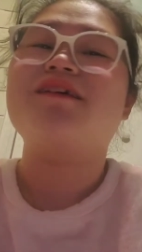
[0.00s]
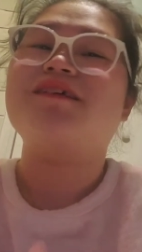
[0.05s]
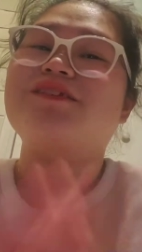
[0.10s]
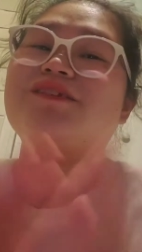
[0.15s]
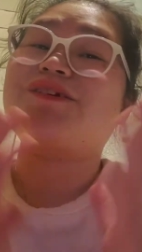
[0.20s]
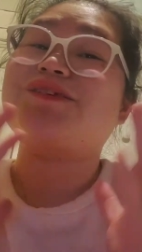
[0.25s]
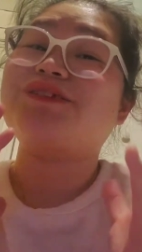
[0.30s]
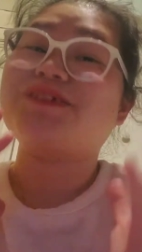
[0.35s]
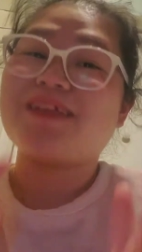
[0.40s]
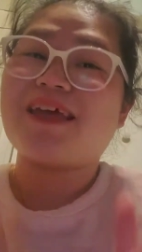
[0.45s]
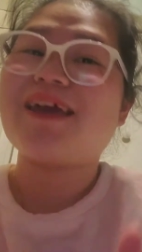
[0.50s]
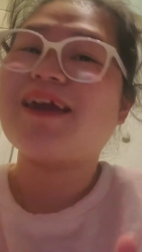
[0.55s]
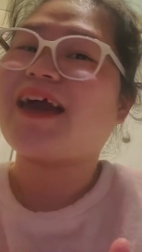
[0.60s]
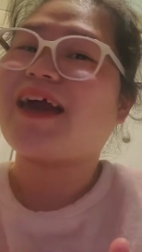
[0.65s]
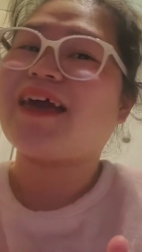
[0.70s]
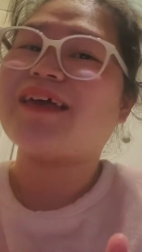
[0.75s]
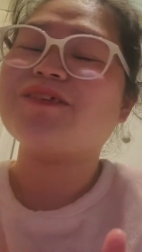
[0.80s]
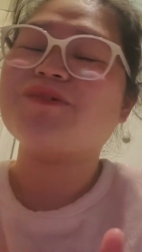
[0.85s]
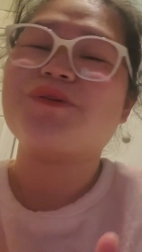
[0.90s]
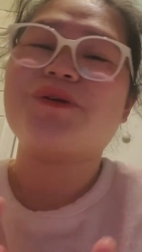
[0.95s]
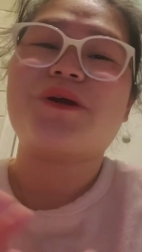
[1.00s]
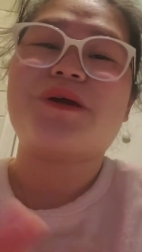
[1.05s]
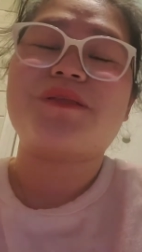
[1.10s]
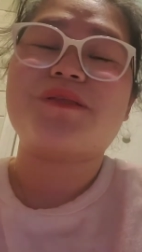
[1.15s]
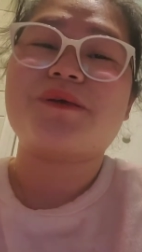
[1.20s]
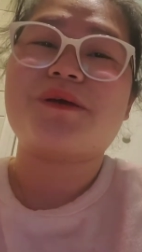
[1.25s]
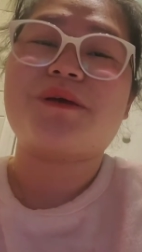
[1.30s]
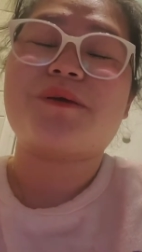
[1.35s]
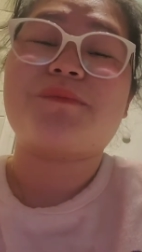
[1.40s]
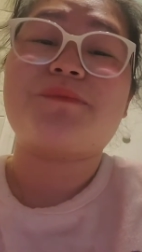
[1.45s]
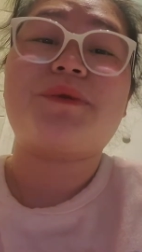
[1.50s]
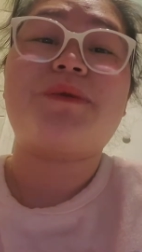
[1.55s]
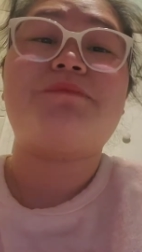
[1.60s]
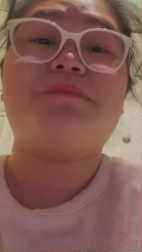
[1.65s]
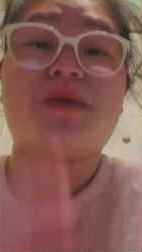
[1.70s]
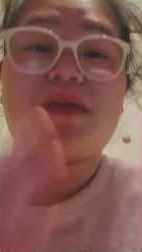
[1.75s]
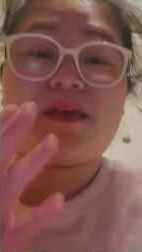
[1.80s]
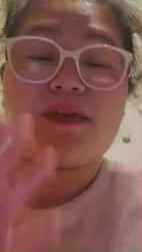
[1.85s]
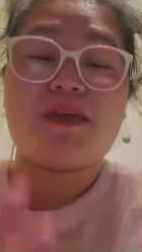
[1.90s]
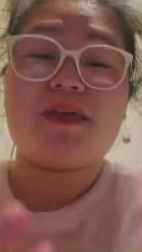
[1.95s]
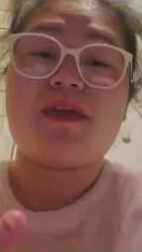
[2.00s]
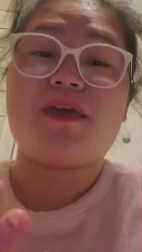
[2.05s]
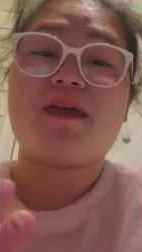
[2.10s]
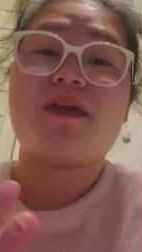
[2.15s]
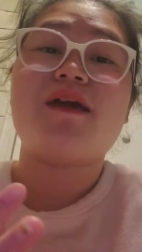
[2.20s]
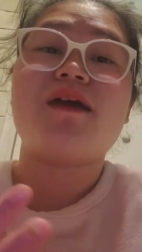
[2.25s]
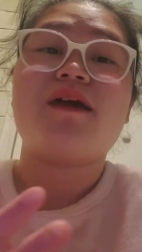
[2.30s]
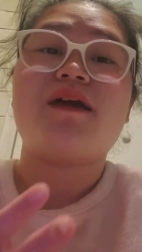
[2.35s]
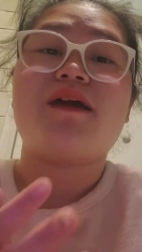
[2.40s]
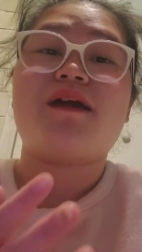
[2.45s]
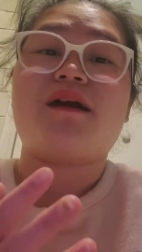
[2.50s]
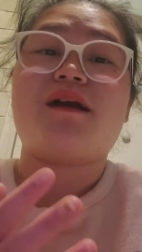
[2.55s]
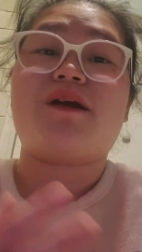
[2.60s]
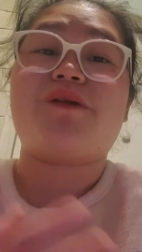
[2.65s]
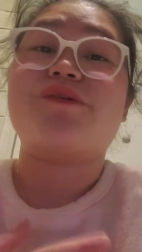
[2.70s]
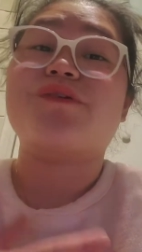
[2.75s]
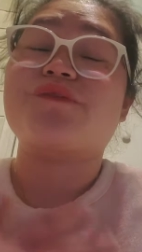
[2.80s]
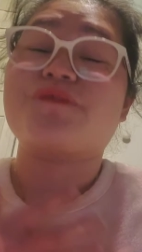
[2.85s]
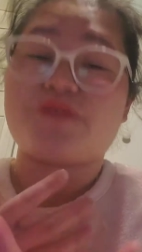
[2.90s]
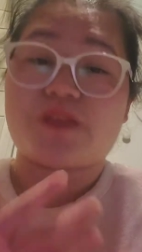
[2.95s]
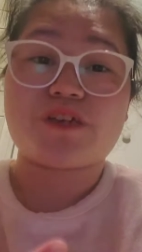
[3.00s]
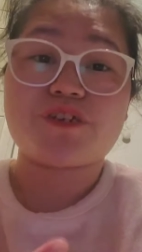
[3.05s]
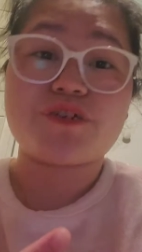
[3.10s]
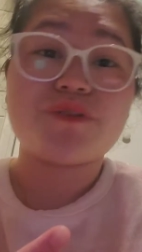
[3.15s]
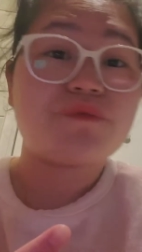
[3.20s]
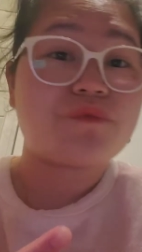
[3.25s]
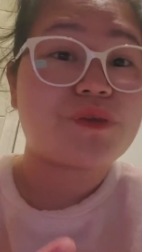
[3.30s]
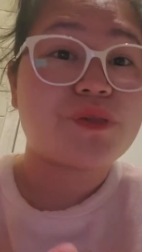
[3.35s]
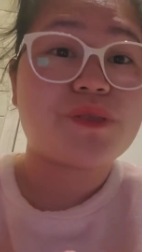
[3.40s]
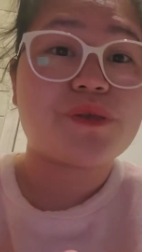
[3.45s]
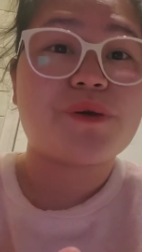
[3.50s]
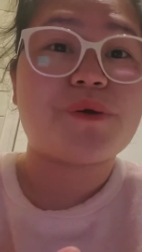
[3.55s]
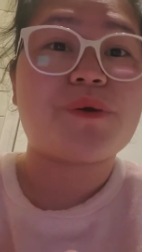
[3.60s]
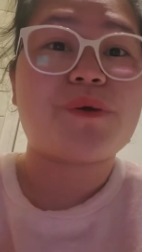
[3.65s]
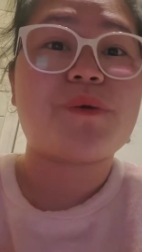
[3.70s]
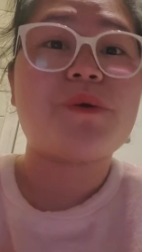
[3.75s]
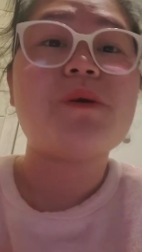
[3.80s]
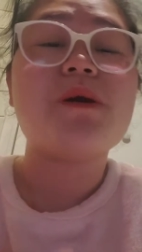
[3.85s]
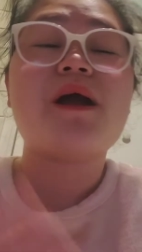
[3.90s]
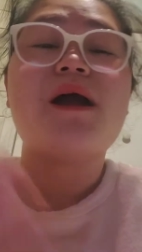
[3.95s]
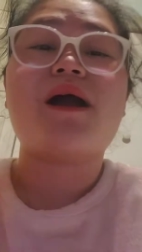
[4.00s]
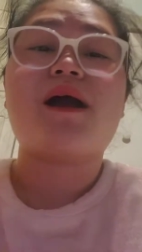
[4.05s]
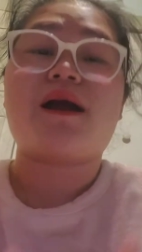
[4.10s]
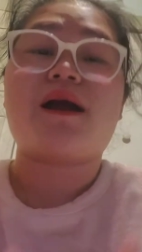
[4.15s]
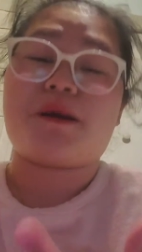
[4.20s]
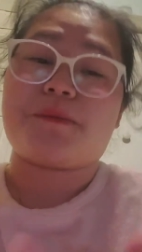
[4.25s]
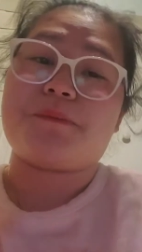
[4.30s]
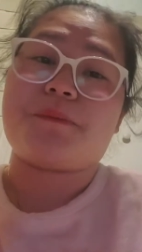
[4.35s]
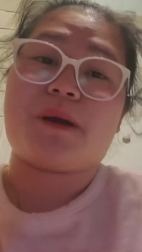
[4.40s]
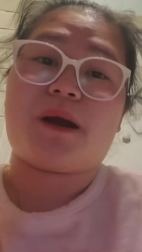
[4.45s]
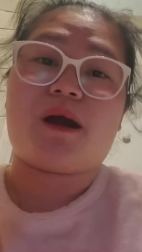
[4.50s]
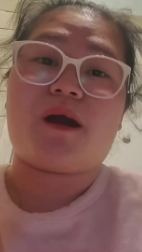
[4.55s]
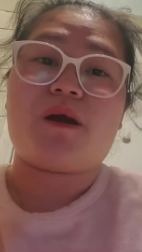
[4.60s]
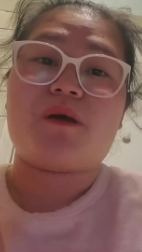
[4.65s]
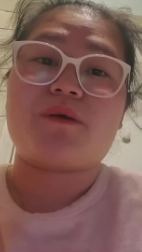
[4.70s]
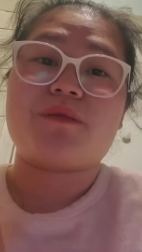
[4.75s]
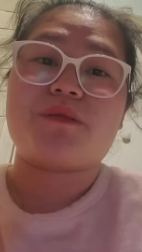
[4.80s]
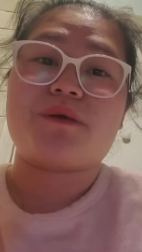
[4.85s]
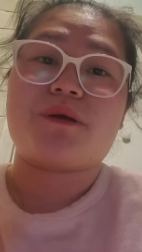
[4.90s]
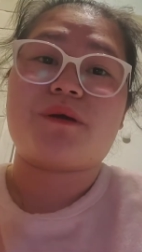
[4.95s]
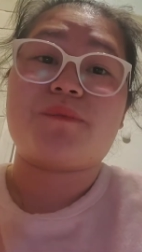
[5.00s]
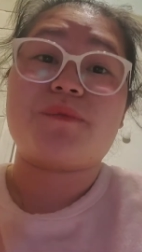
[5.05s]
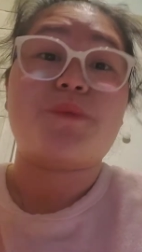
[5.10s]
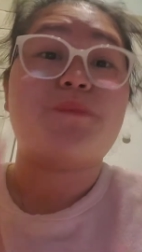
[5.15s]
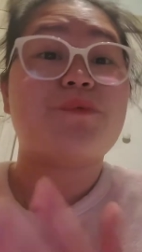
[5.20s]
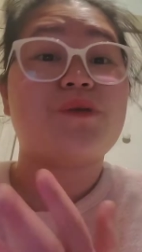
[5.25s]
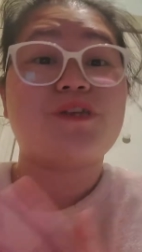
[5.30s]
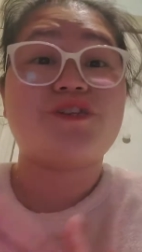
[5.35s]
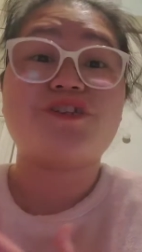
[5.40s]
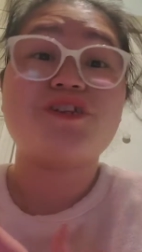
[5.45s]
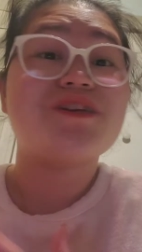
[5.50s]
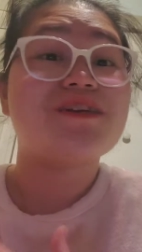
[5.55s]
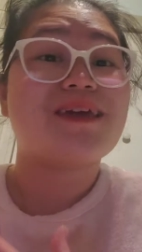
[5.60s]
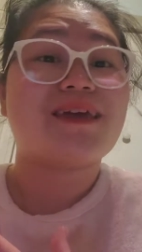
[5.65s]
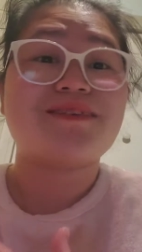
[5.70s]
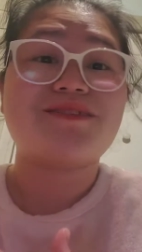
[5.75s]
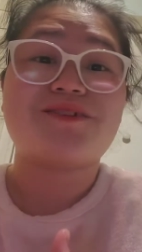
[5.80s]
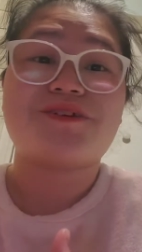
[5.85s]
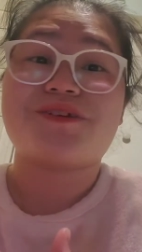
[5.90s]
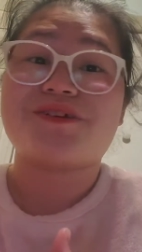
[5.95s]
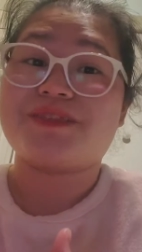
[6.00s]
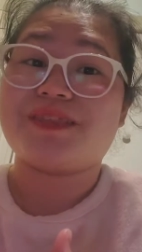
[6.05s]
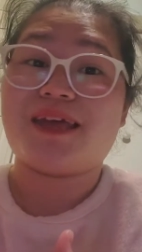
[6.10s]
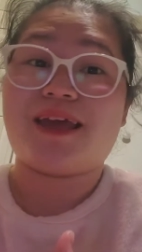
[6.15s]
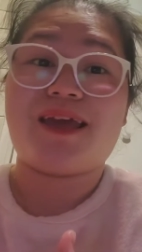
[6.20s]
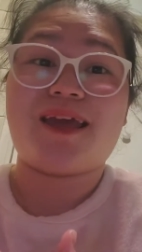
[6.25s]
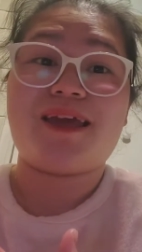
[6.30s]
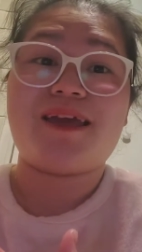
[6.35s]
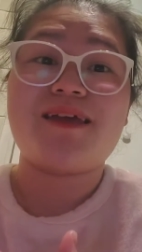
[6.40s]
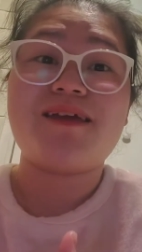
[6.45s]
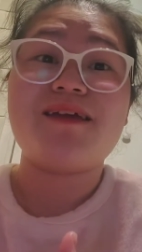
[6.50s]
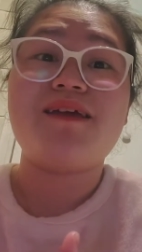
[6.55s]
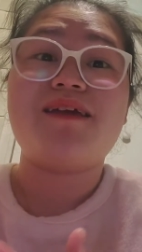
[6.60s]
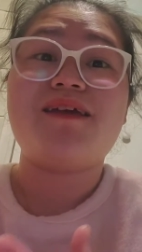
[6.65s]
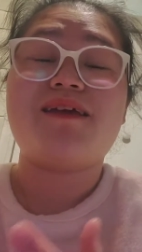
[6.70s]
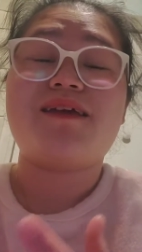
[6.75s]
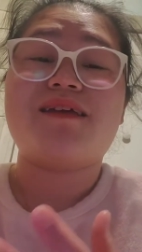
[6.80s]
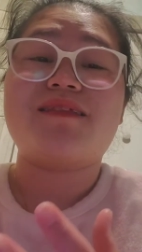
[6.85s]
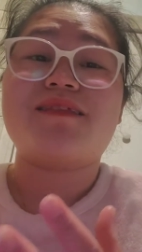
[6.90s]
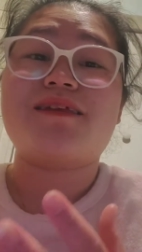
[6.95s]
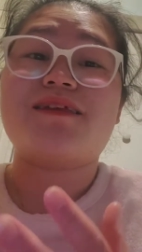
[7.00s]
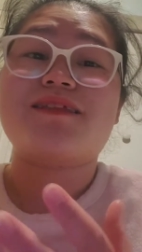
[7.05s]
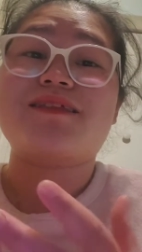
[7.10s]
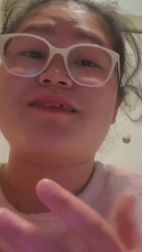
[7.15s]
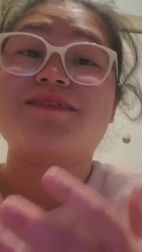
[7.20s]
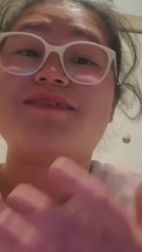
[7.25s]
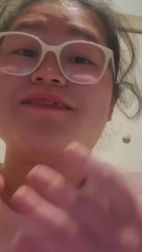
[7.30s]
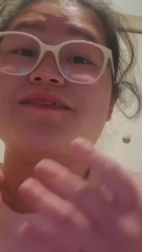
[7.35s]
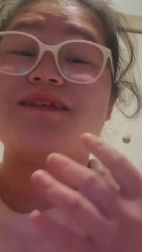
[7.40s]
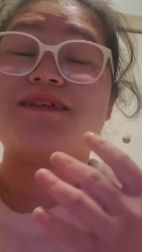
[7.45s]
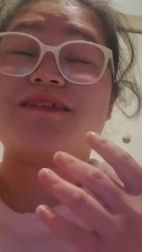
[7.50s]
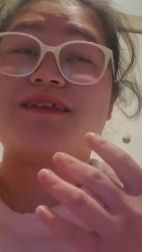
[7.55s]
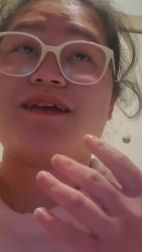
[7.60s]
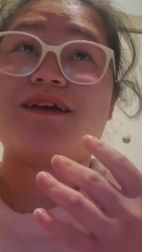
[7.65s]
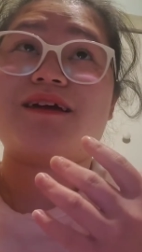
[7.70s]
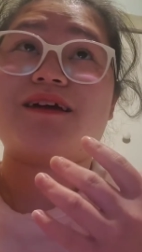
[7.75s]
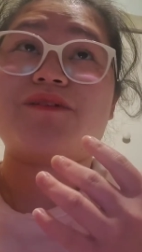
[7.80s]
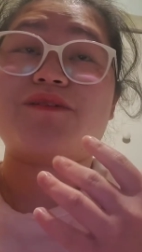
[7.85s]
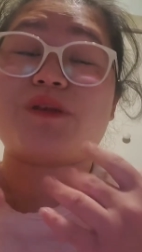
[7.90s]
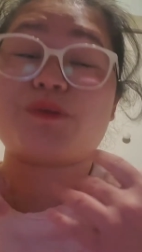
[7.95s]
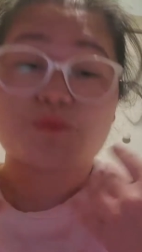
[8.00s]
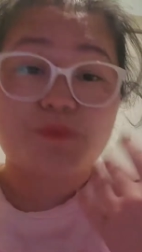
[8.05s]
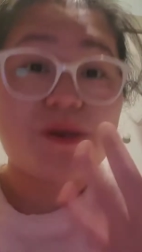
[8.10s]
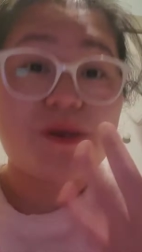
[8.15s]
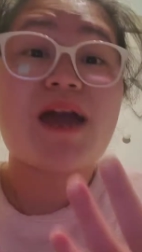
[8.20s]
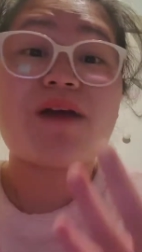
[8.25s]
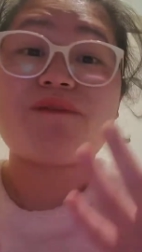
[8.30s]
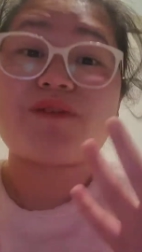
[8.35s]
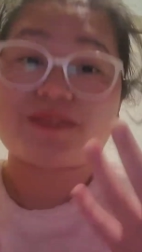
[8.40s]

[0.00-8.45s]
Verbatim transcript: So today, guys, we're gonna be making a reflection video about um, the preaching yesterday that is that that we have a